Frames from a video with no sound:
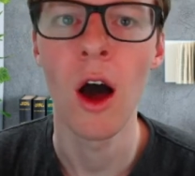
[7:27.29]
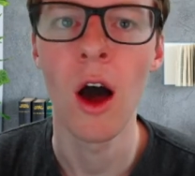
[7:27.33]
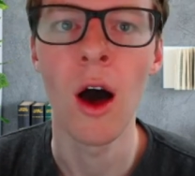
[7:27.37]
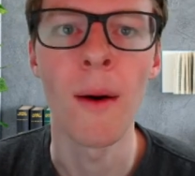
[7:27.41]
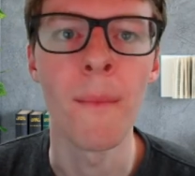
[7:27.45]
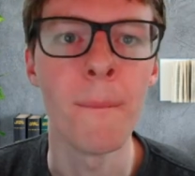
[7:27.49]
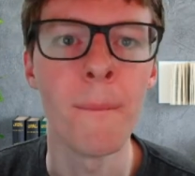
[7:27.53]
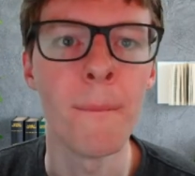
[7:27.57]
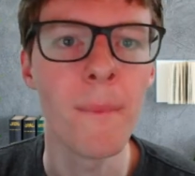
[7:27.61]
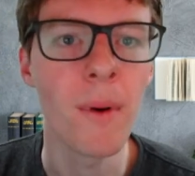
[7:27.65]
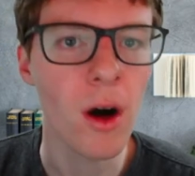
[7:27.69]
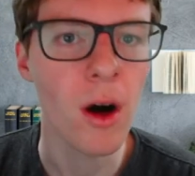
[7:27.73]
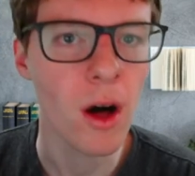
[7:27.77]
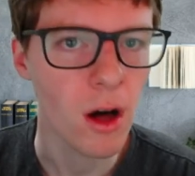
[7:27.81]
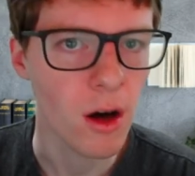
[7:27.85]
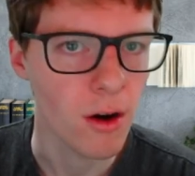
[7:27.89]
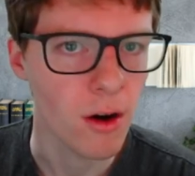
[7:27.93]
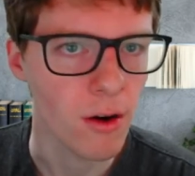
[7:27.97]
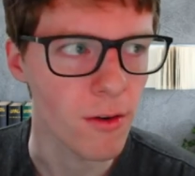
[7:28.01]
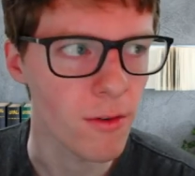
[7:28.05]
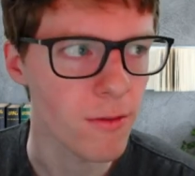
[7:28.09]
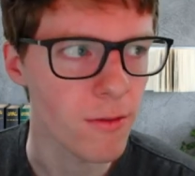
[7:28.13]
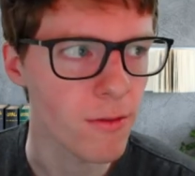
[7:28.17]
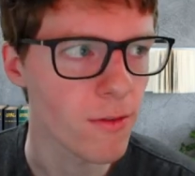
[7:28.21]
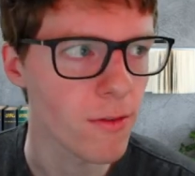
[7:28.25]

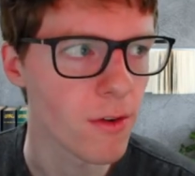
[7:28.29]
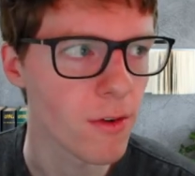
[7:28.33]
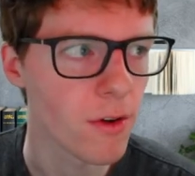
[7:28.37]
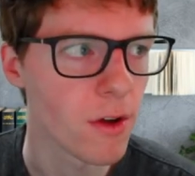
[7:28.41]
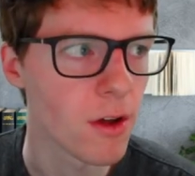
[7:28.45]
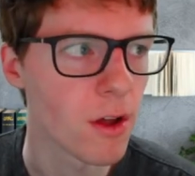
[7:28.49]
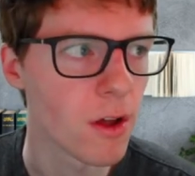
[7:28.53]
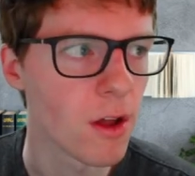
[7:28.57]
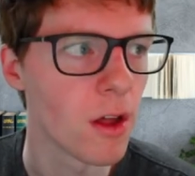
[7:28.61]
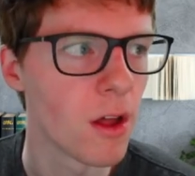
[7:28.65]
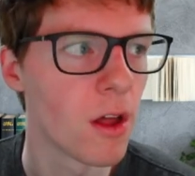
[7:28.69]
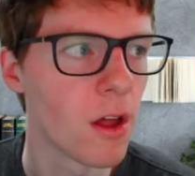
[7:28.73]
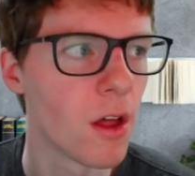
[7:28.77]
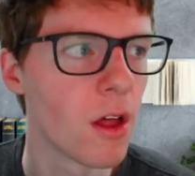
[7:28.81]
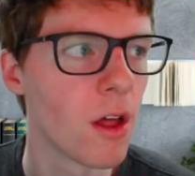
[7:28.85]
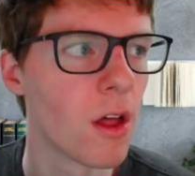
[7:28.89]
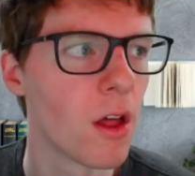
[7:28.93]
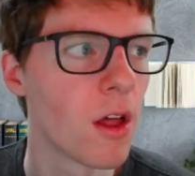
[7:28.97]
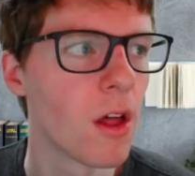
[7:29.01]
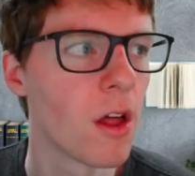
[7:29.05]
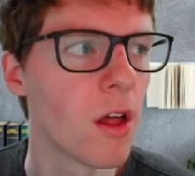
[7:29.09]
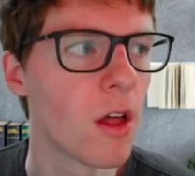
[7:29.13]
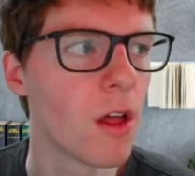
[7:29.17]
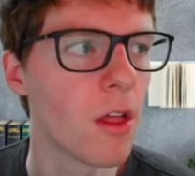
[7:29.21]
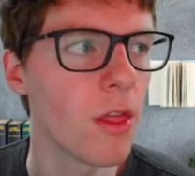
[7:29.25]
above
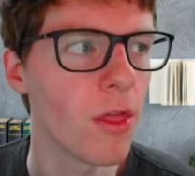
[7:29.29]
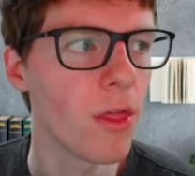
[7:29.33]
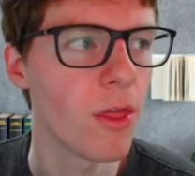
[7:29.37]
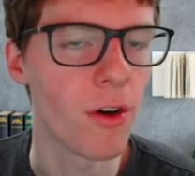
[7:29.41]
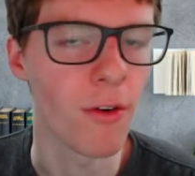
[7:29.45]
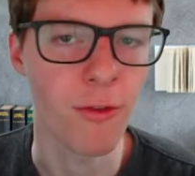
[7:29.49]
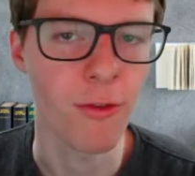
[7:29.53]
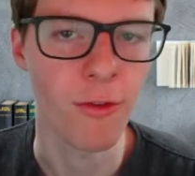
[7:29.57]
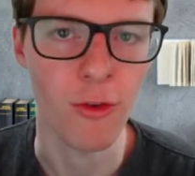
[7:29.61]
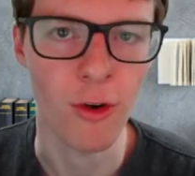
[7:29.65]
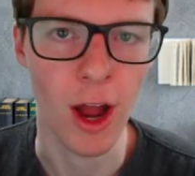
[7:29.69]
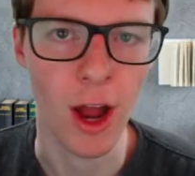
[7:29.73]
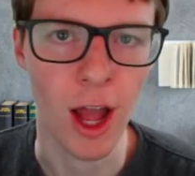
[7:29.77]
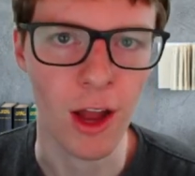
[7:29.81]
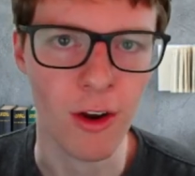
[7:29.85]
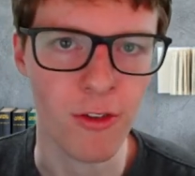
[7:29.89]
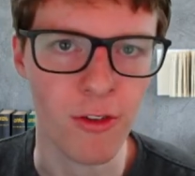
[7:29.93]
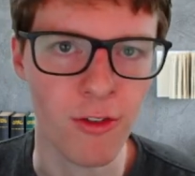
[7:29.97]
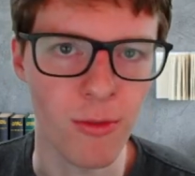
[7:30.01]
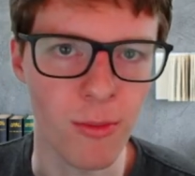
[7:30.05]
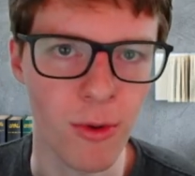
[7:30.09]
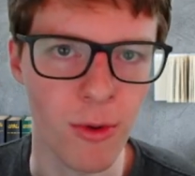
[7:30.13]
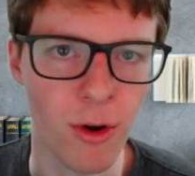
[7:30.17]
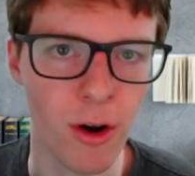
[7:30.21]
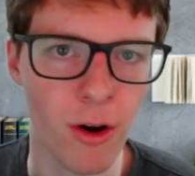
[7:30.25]
the
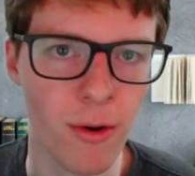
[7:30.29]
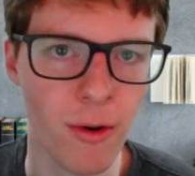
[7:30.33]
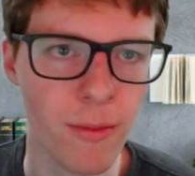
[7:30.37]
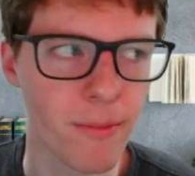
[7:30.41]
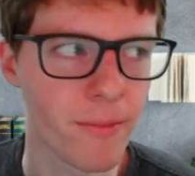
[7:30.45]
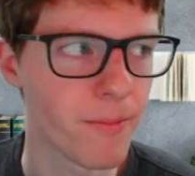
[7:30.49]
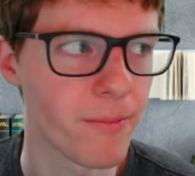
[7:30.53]
fraction bar